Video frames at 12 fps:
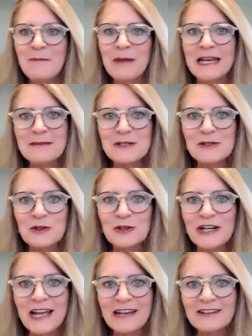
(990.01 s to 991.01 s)
My name's
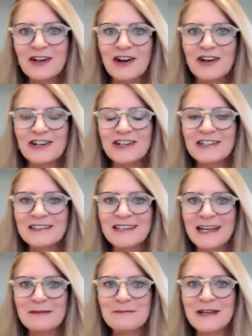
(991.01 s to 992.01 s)
LoriAnn Garner,
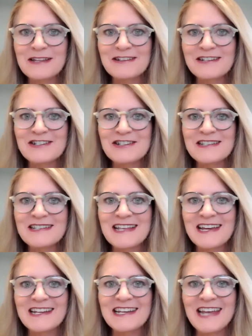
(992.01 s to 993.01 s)
like Melodee just
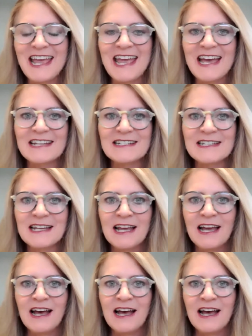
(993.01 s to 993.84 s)
said, and